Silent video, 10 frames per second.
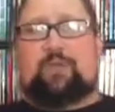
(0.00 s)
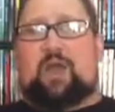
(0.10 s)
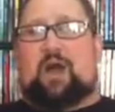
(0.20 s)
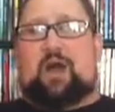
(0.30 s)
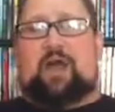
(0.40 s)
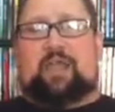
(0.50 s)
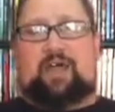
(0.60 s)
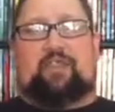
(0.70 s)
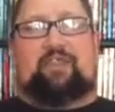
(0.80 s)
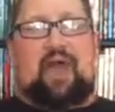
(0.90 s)
I
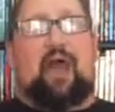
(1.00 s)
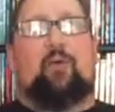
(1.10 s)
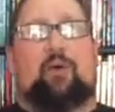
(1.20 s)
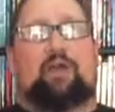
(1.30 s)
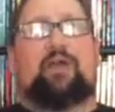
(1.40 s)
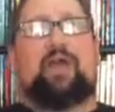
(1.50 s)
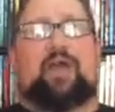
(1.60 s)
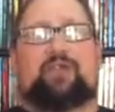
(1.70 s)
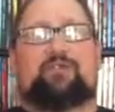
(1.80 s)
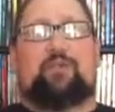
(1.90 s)
got that one
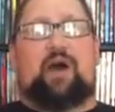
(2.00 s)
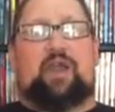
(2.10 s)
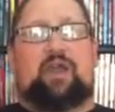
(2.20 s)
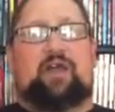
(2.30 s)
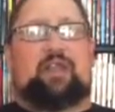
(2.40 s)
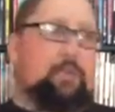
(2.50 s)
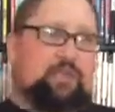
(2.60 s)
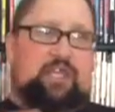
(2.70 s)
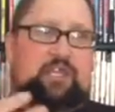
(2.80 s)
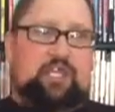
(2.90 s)
as my
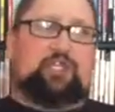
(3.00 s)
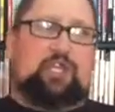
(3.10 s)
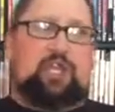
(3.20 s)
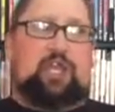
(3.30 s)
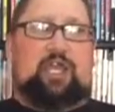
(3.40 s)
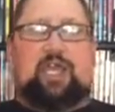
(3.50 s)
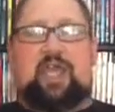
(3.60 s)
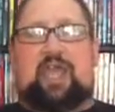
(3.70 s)
limited edition in it.